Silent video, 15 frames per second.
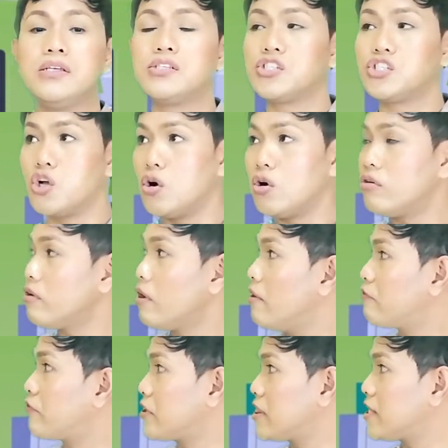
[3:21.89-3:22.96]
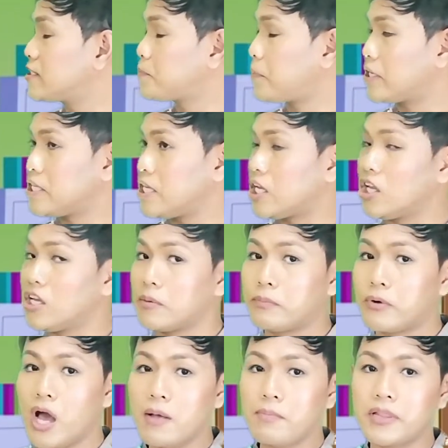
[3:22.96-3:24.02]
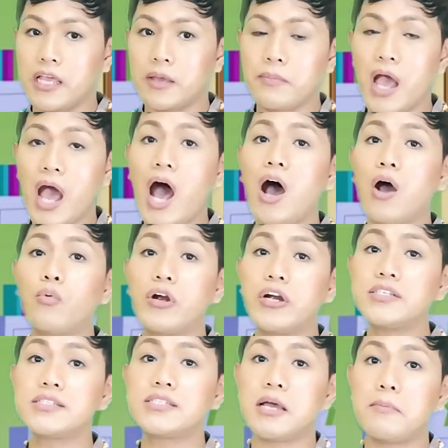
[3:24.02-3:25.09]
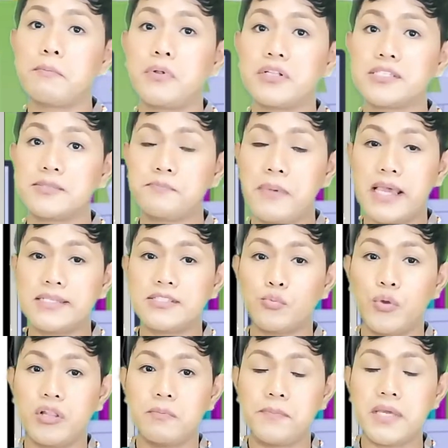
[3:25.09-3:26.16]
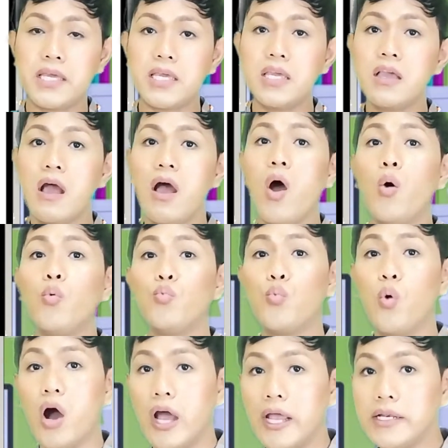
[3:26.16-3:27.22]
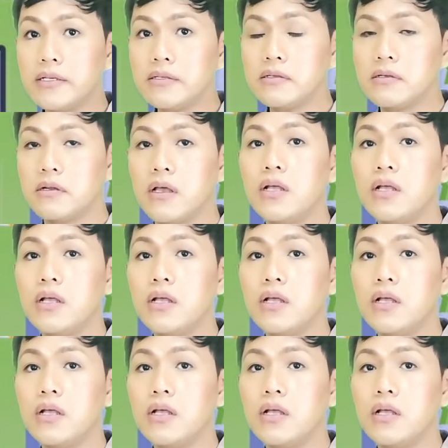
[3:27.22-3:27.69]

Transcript: So, for this particular problem, our sample space will be 1,